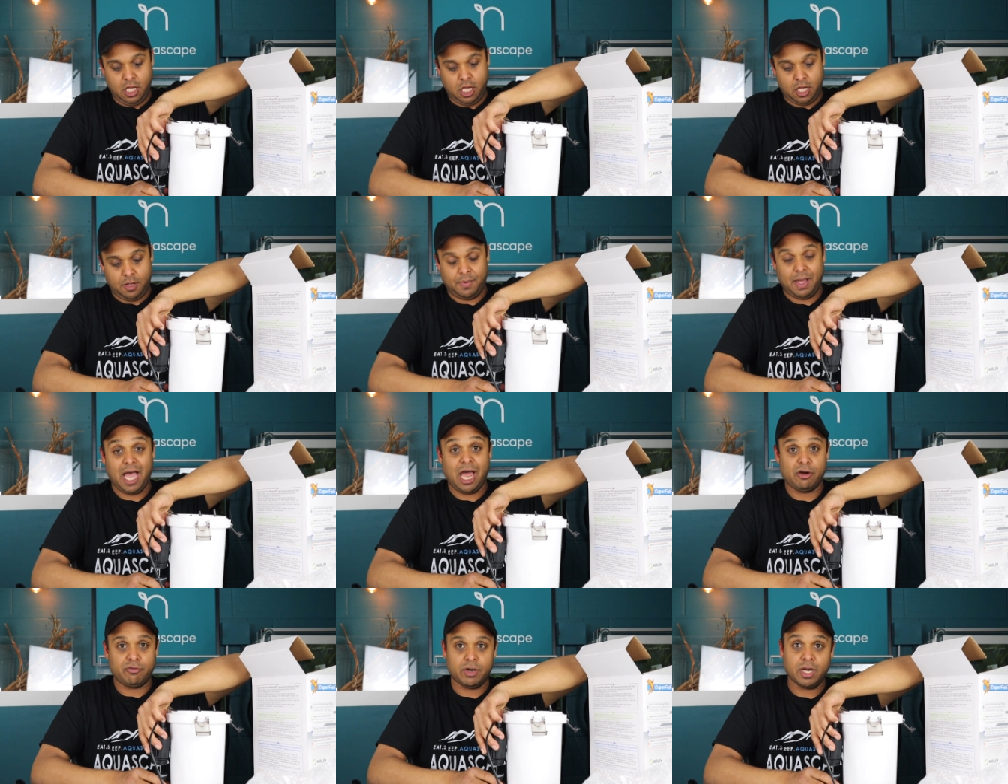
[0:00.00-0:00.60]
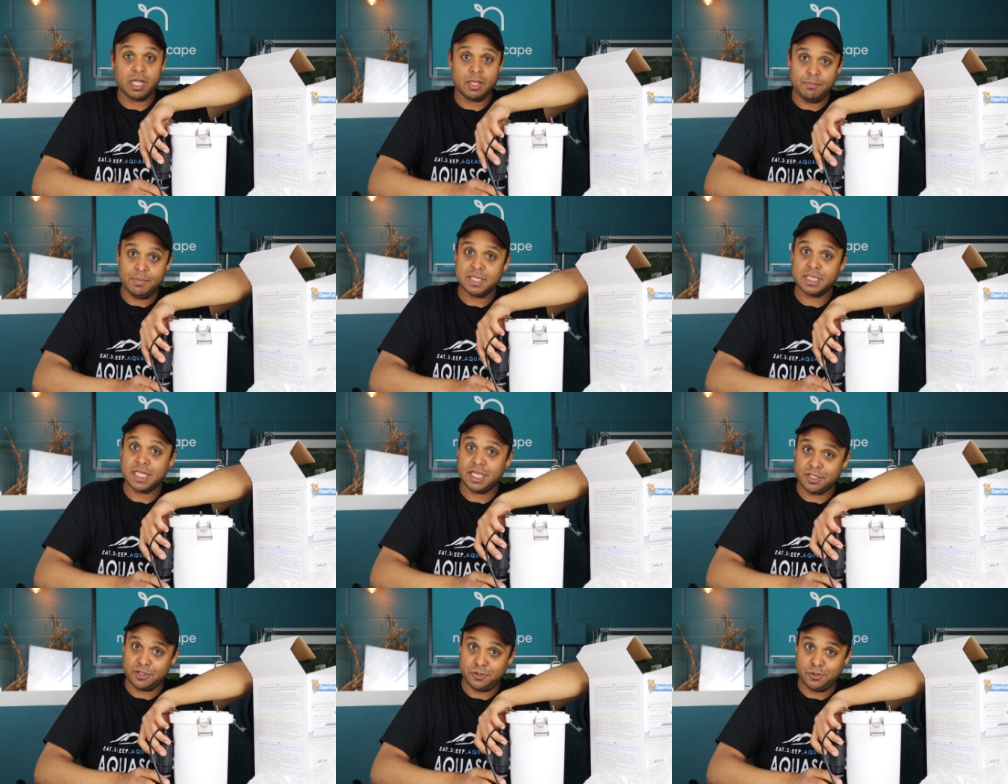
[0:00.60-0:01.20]
Um, I
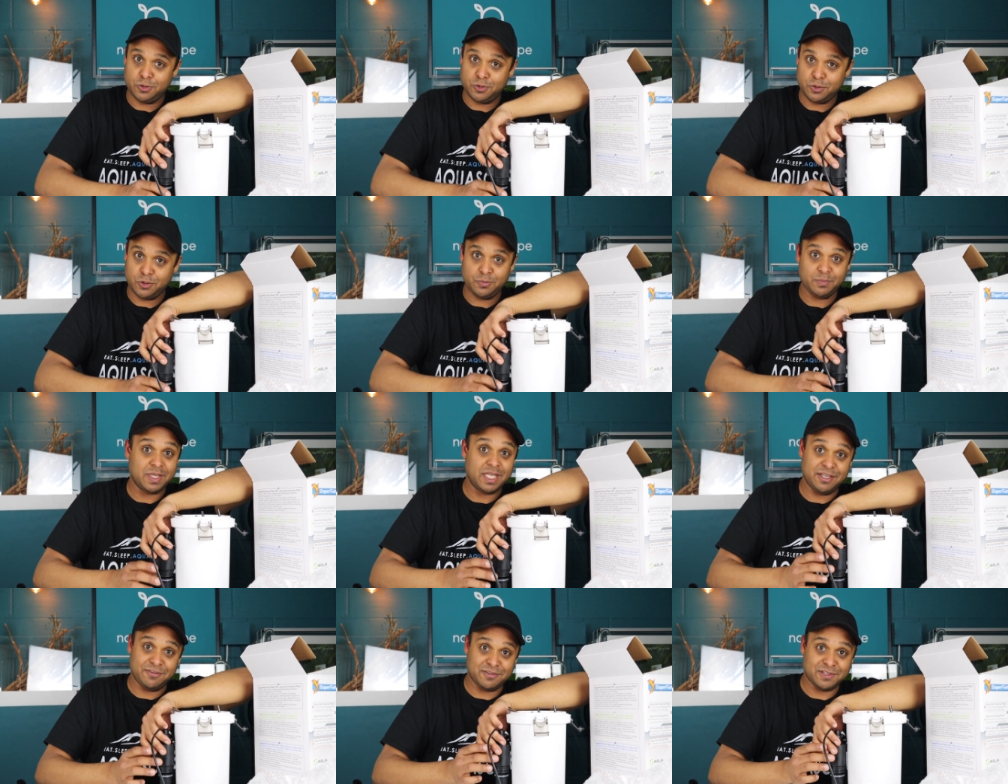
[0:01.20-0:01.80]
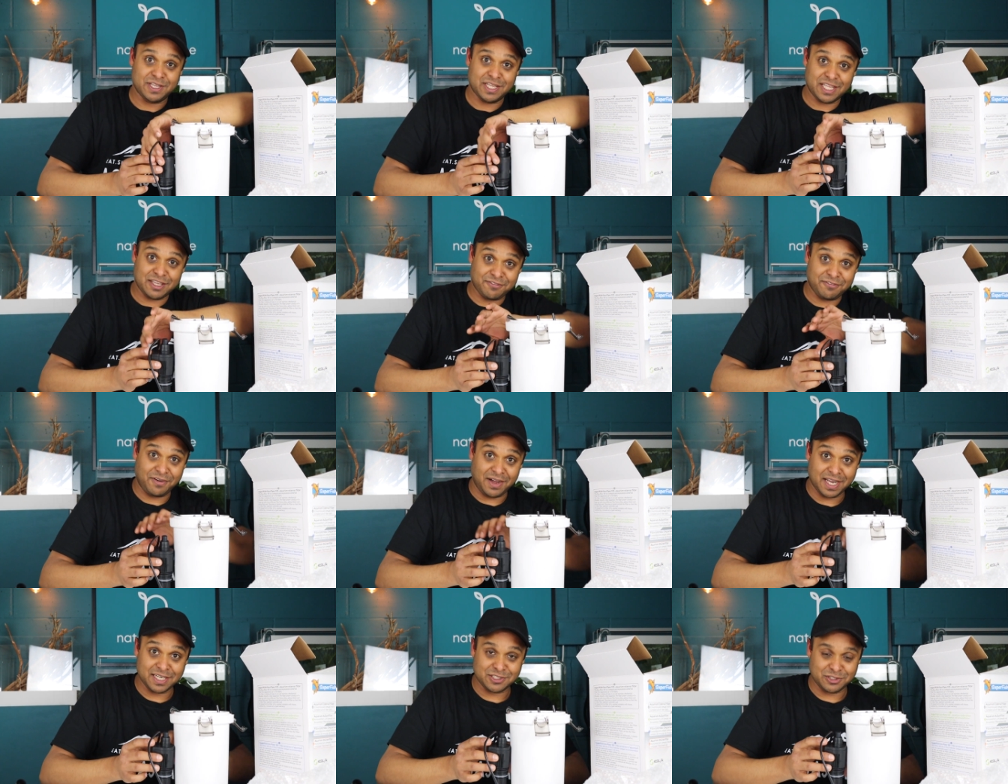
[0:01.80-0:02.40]
recommend that you do, even
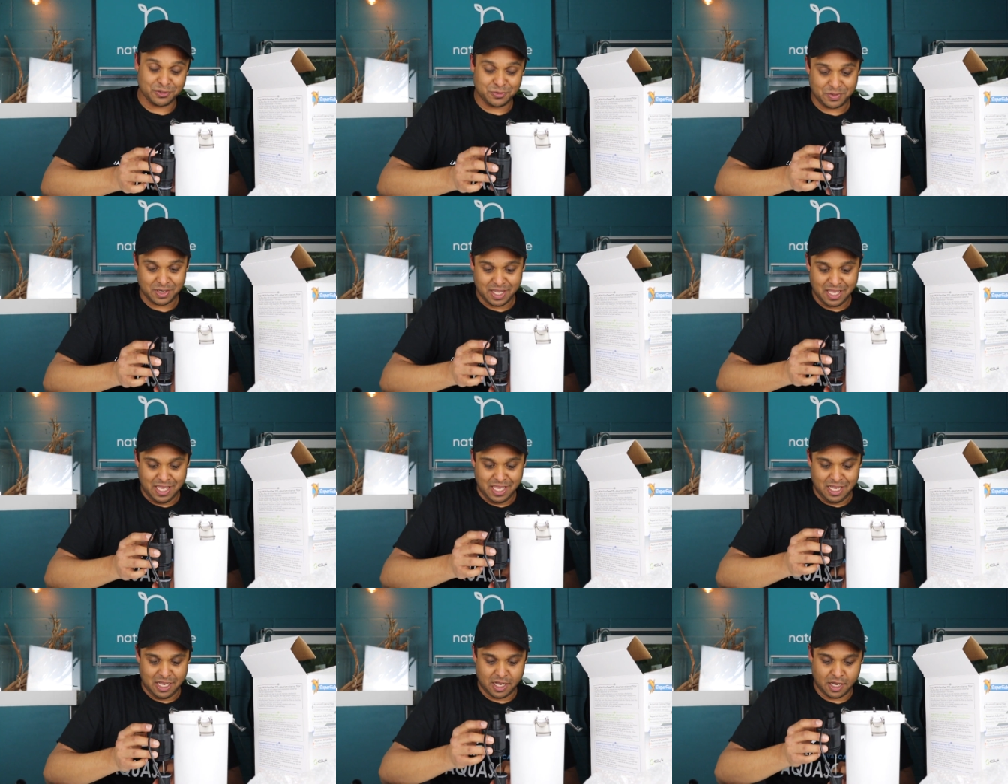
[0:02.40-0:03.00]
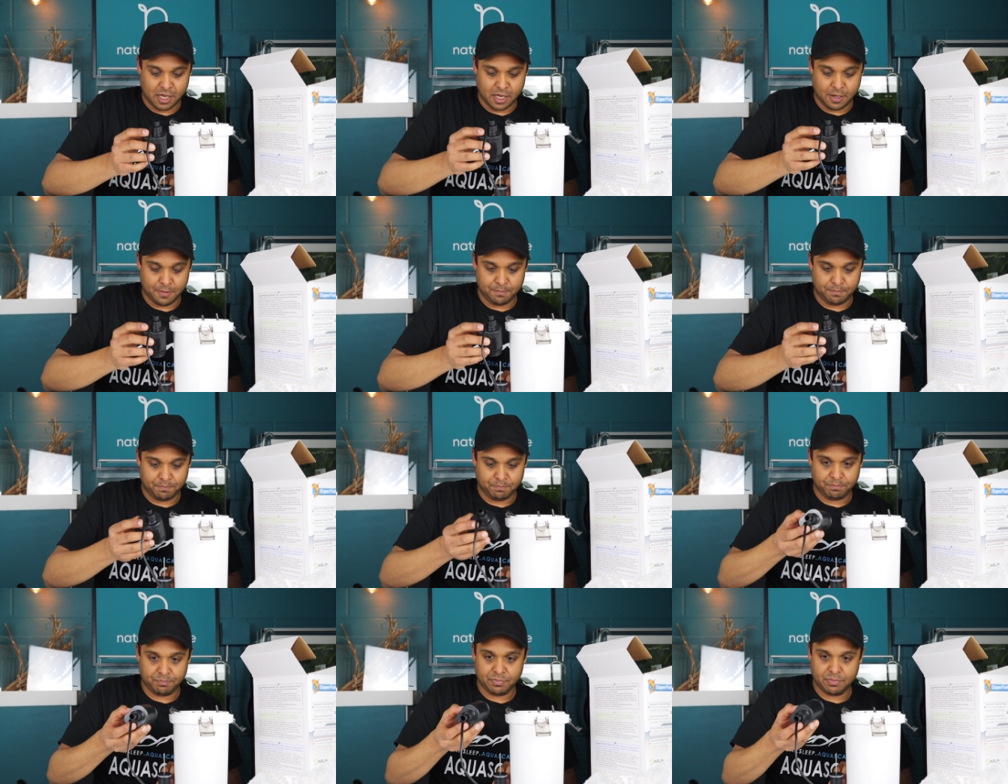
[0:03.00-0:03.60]
if I don't.
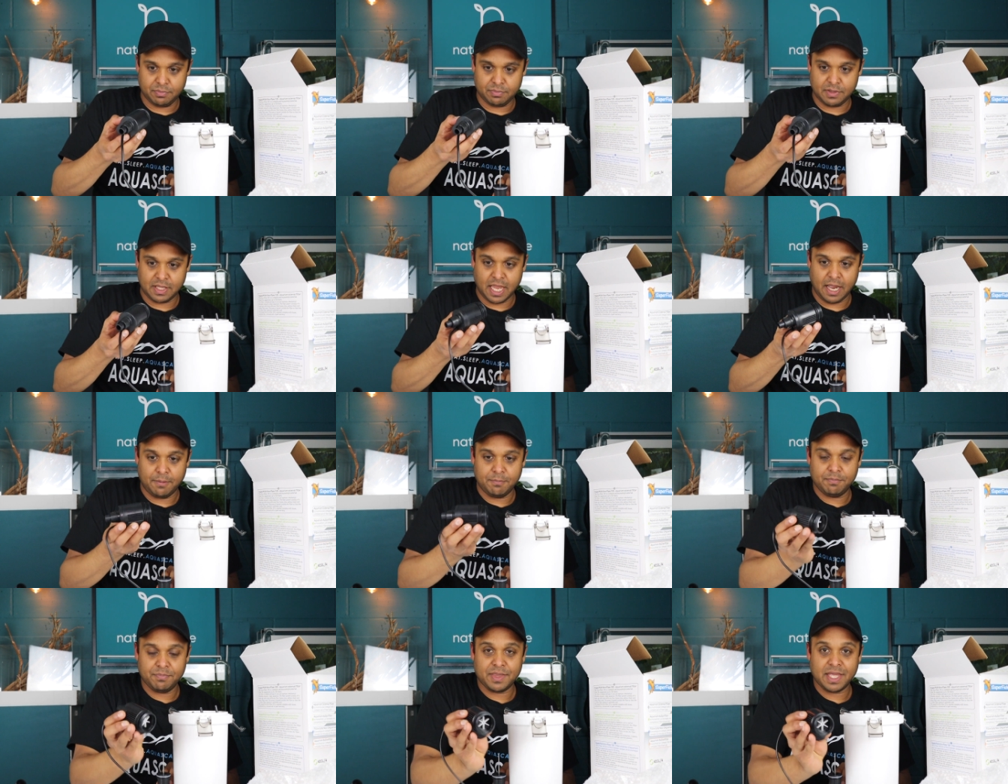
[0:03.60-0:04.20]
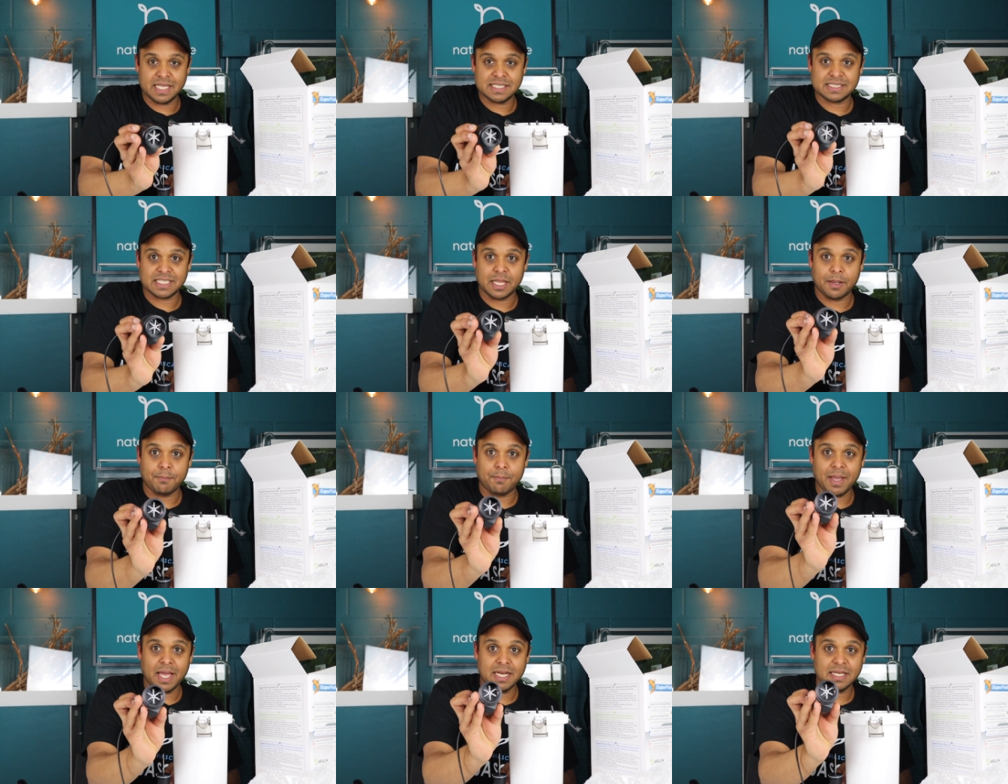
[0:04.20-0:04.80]
Um, yeah, there's
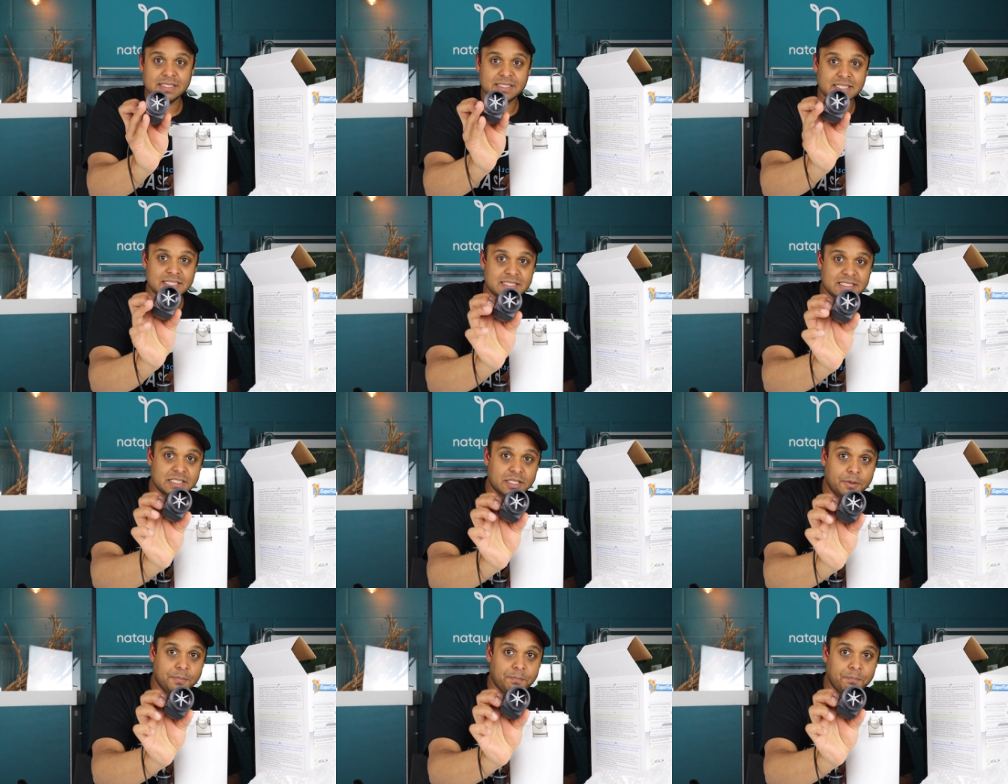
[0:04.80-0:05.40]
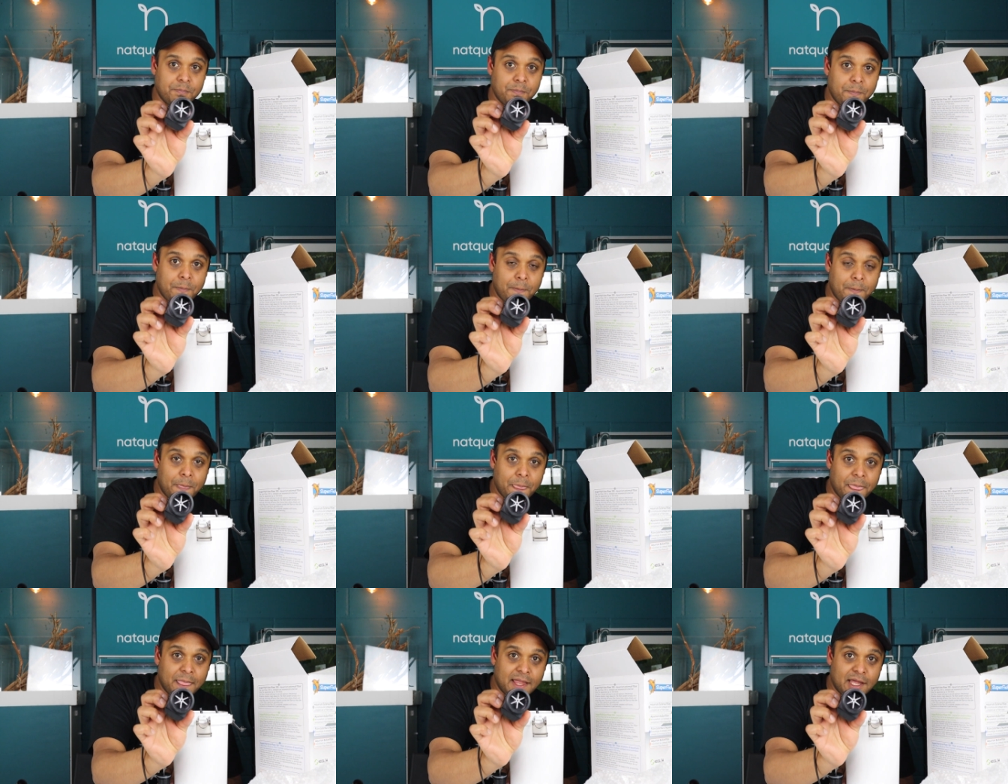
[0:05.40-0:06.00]
the impeller system.
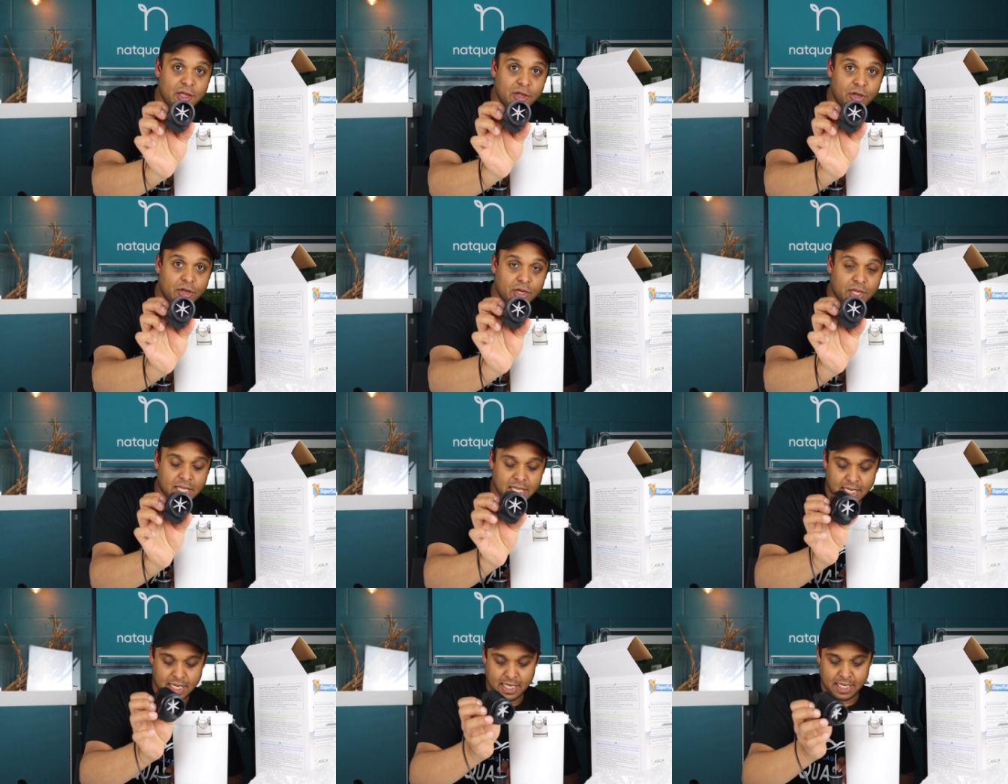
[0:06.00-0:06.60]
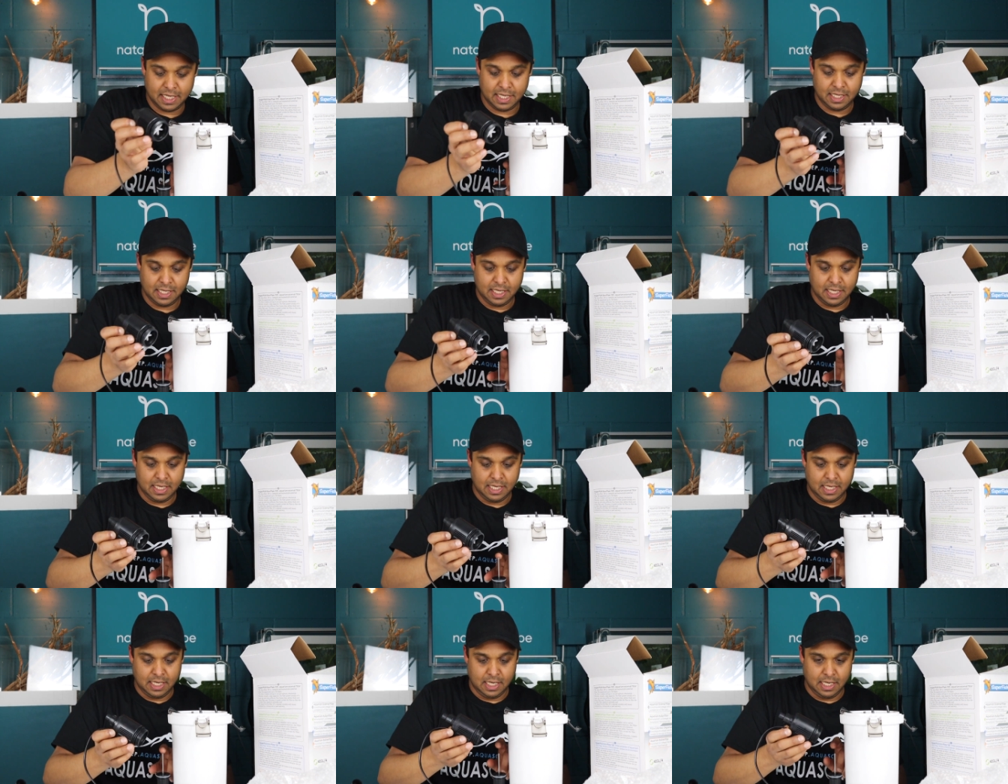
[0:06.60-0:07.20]
Okay,
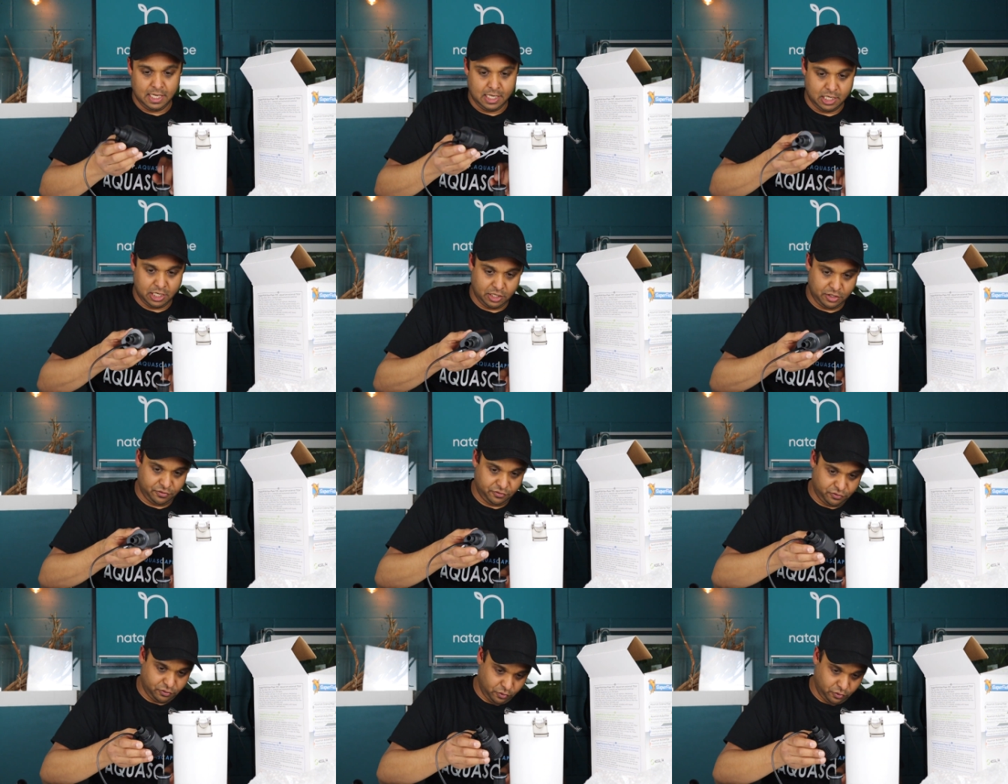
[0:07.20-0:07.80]
and